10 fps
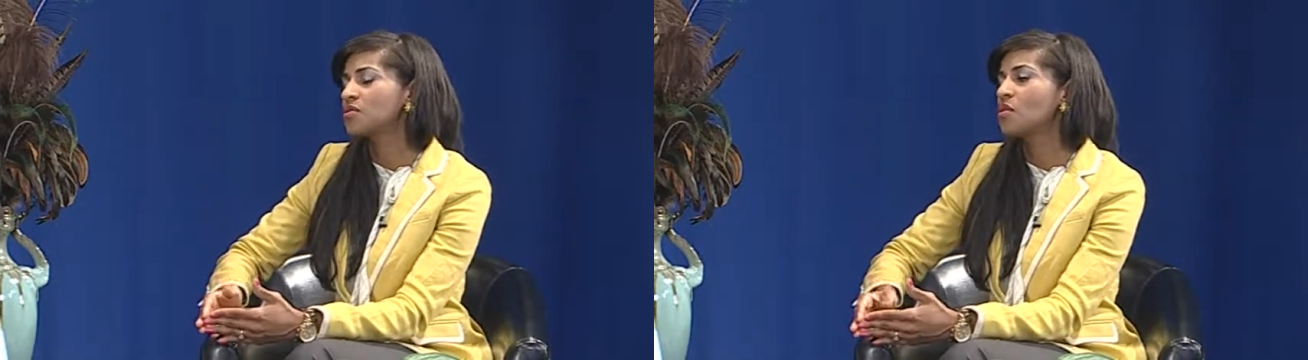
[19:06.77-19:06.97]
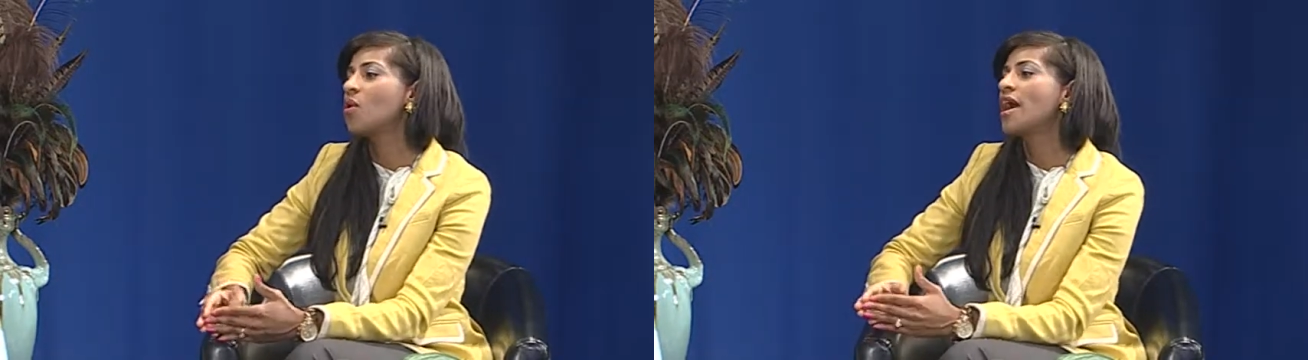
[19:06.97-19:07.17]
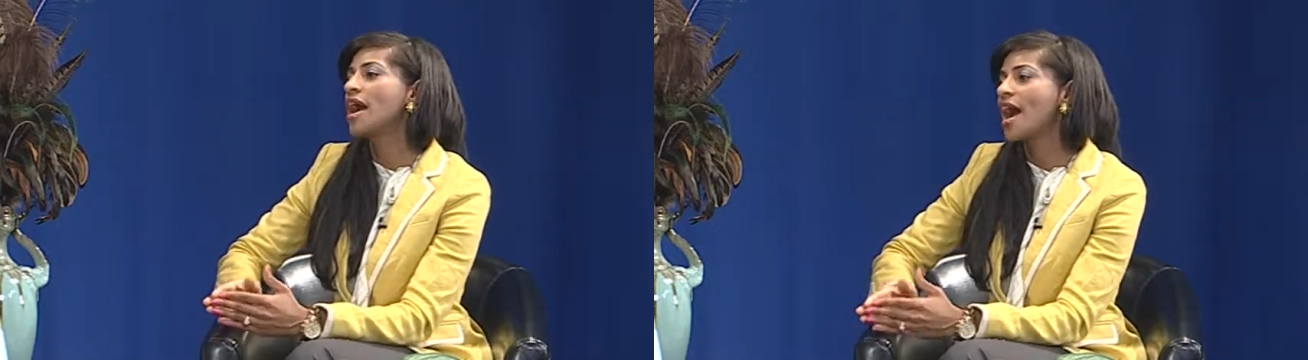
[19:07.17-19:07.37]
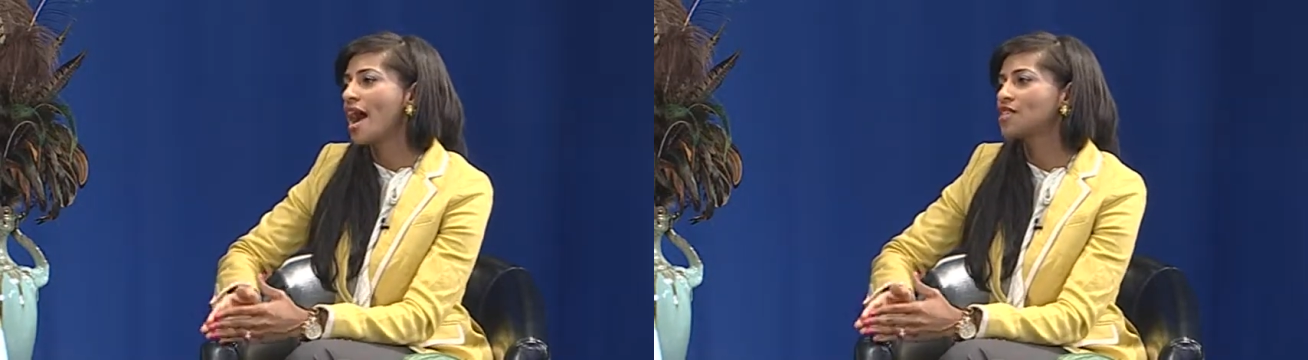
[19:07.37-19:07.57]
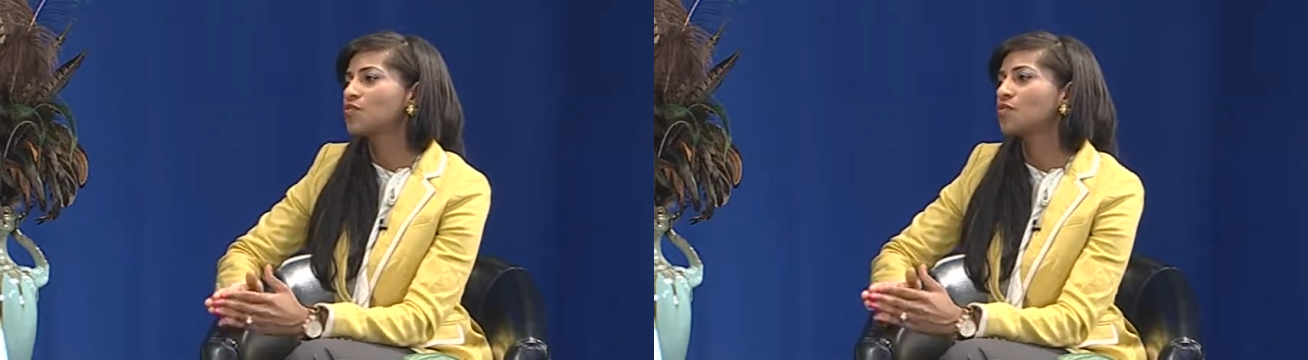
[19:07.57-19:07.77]
So
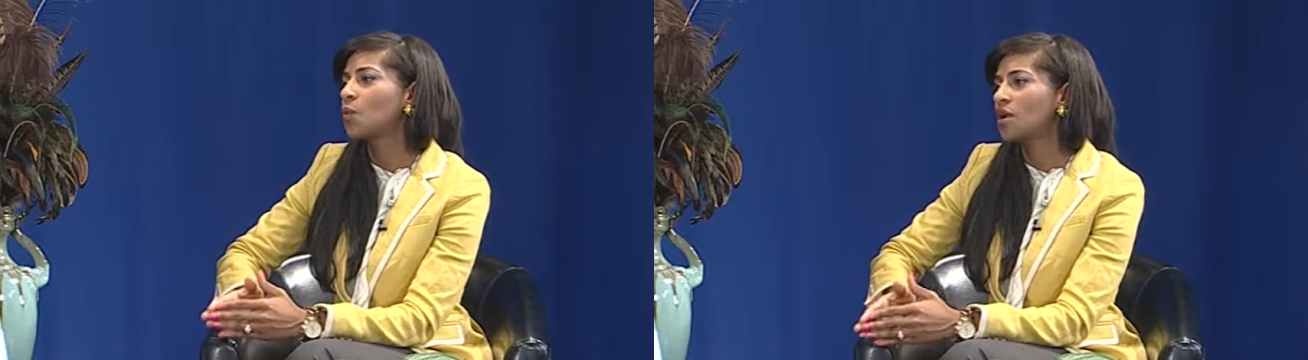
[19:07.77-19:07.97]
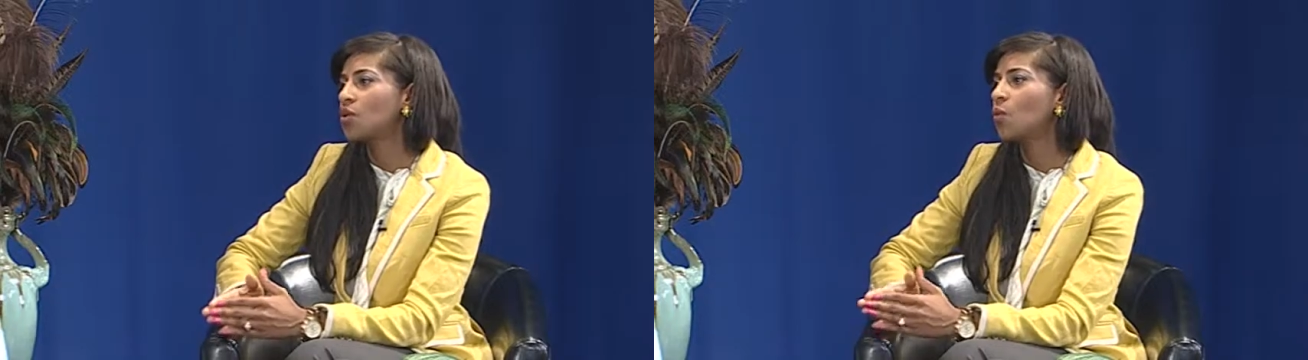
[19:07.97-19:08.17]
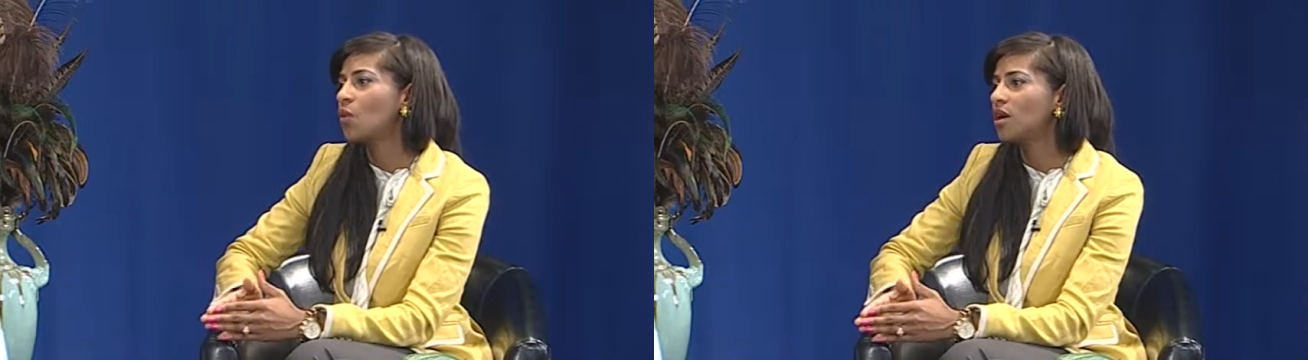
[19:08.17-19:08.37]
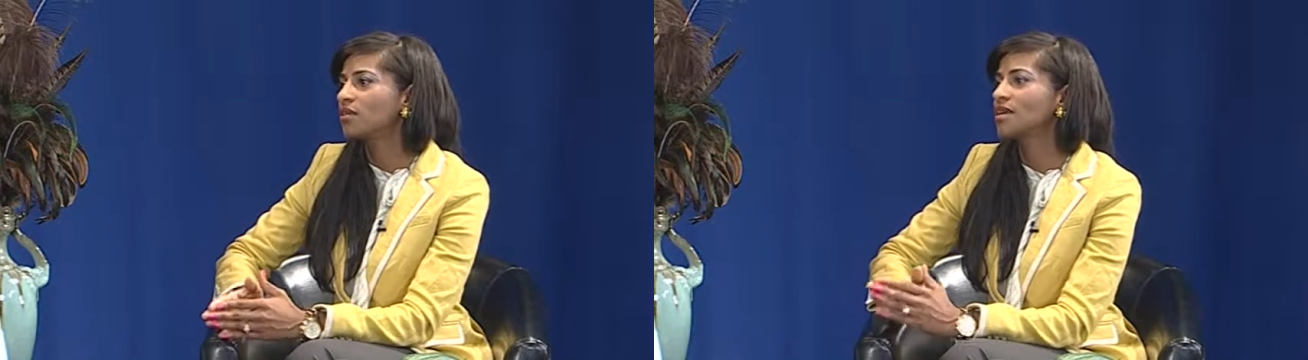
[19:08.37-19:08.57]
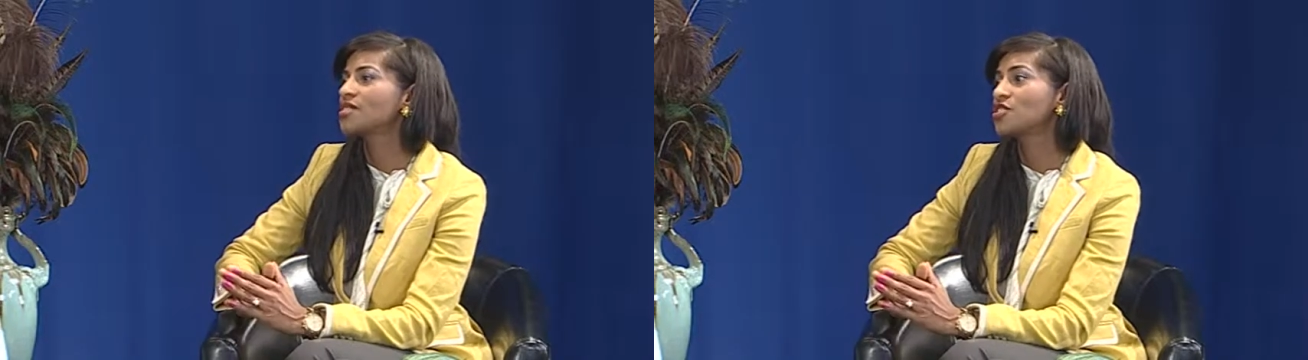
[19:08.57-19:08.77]
ask for what you want.
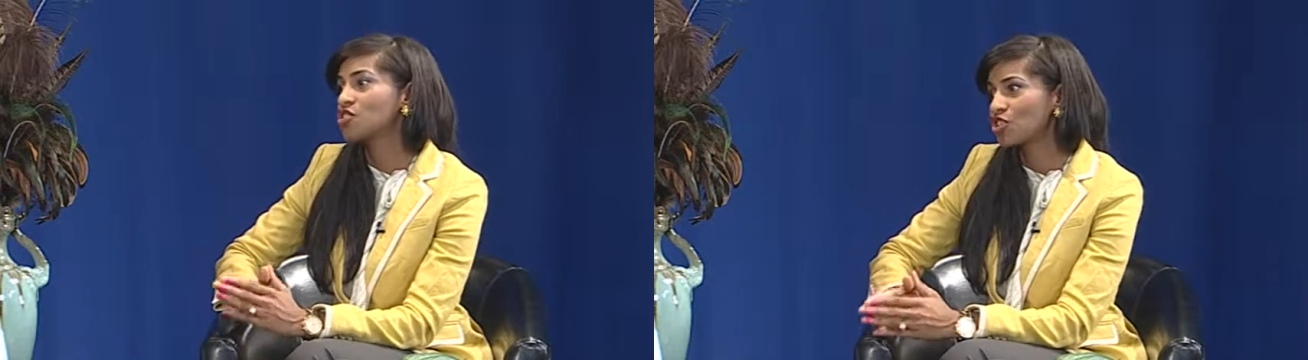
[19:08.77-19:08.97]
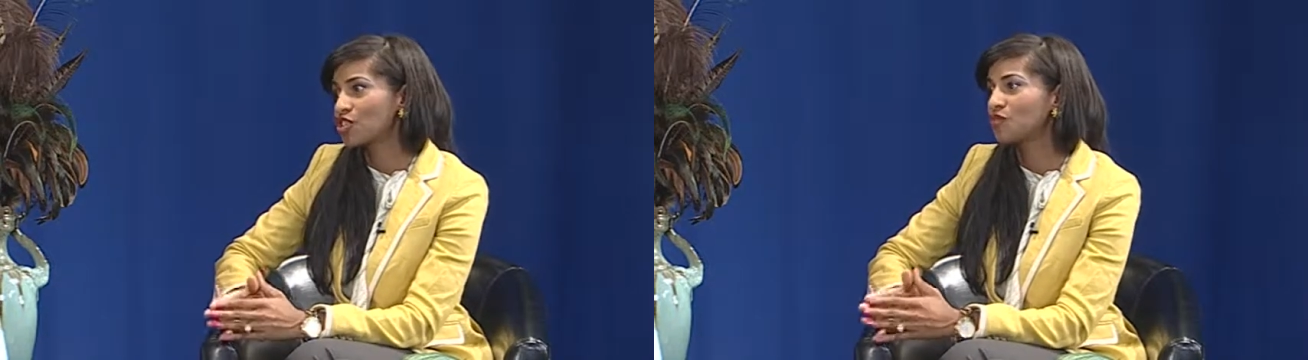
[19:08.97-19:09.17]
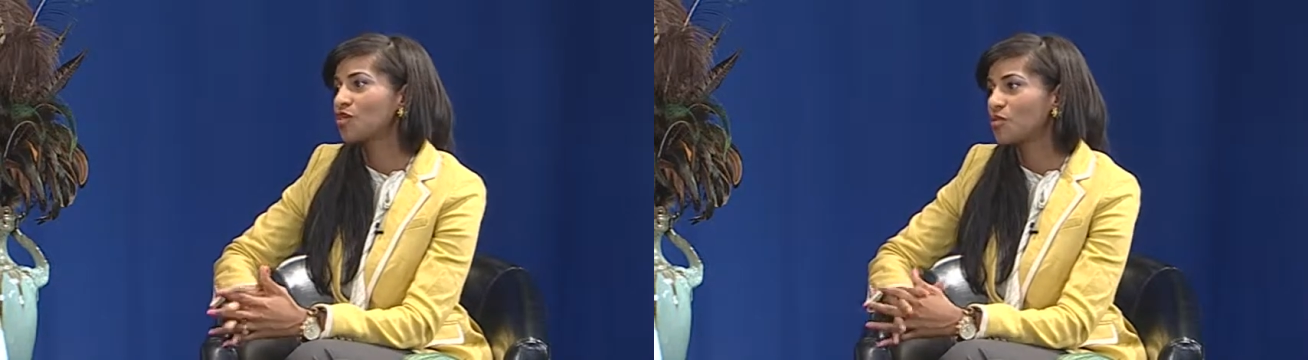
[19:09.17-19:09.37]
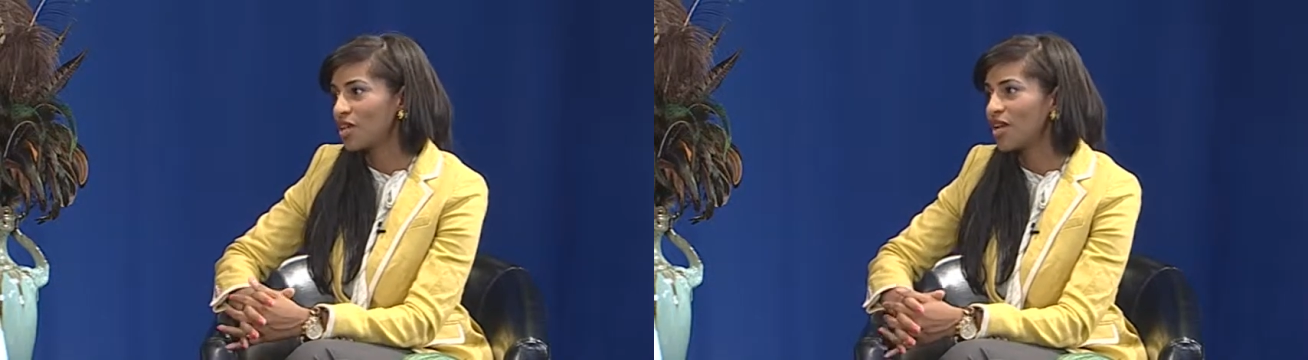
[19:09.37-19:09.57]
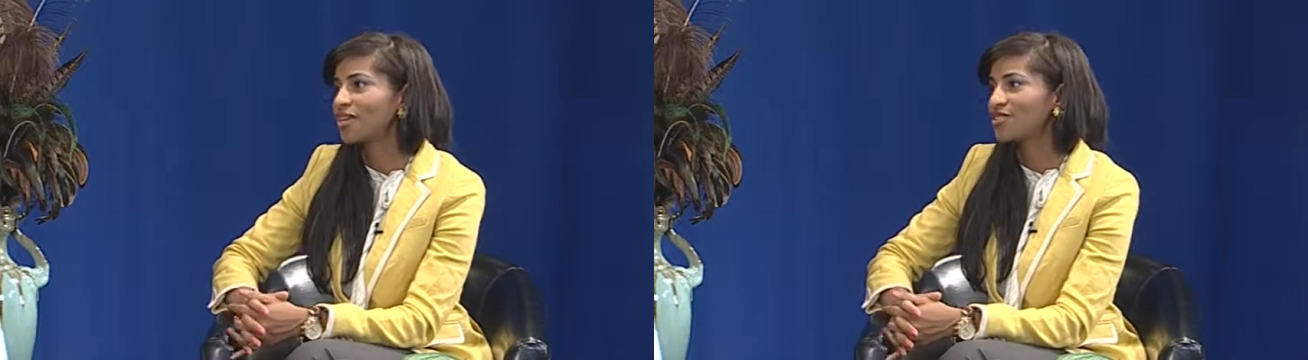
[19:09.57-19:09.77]
That's assertive
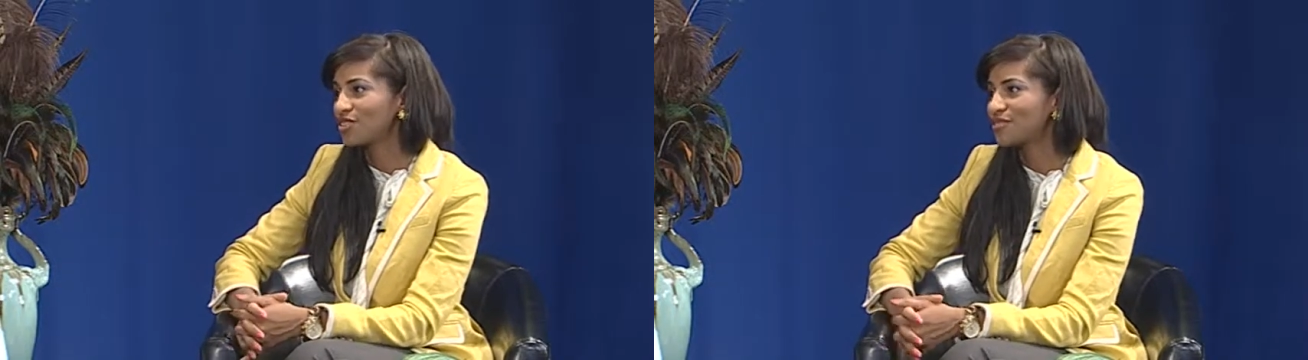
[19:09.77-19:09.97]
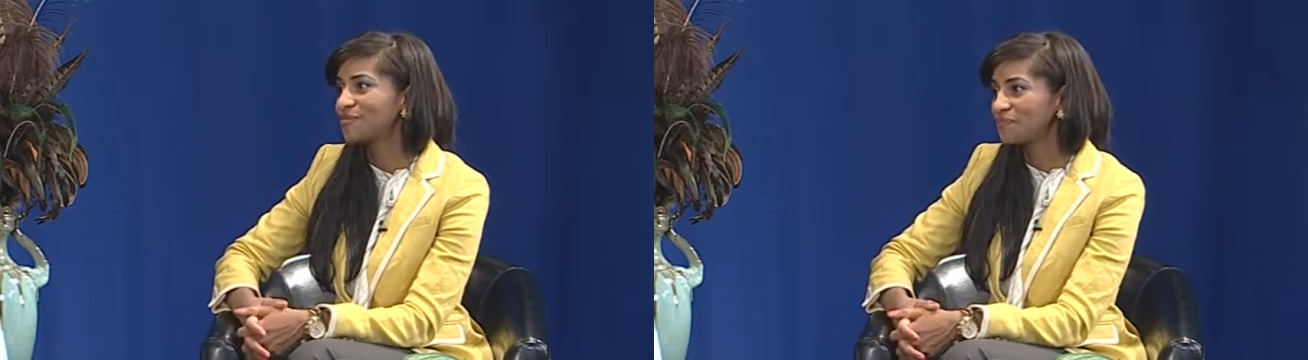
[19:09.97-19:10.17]
communication.